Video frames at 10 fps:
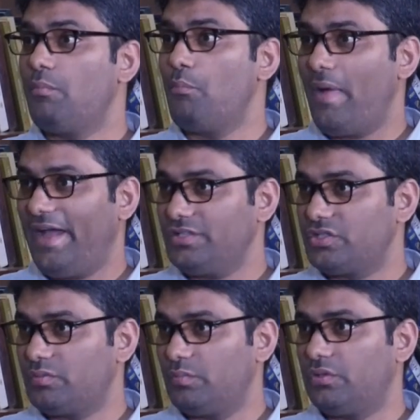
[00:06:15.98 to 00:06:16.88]

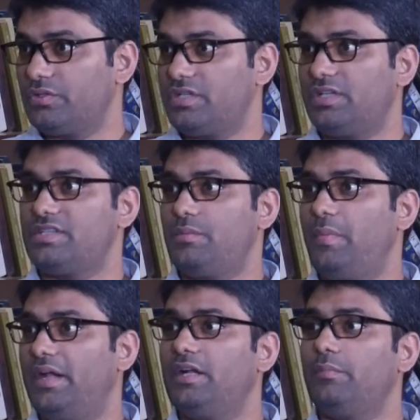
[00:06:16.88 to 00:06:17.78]
match because it is
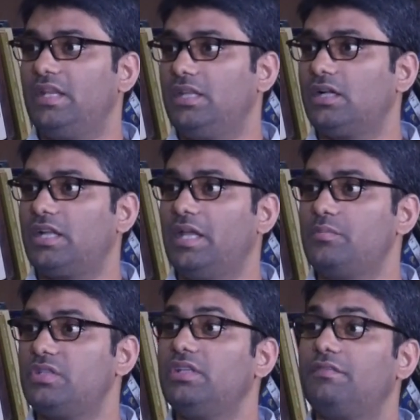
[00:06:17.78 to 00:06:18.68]
embedded many a times
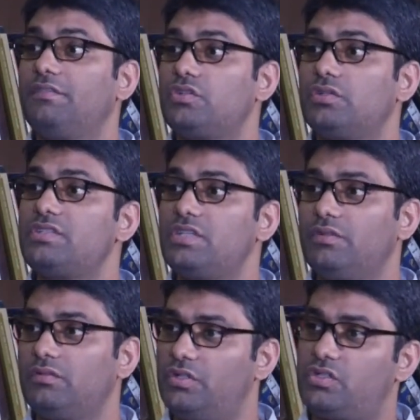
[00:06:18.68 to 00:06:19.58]
in the efficiency
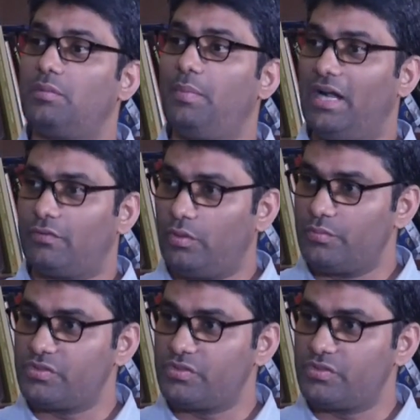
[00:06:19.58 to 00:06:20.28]
with which the platform